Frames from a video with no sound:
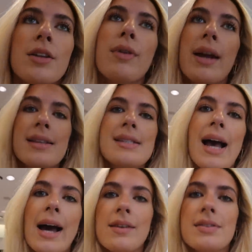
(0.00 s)
The
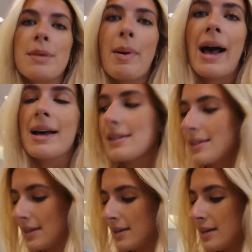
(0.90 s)
rain's kind of
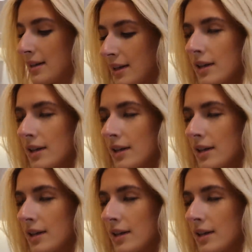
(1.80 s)
surpassed.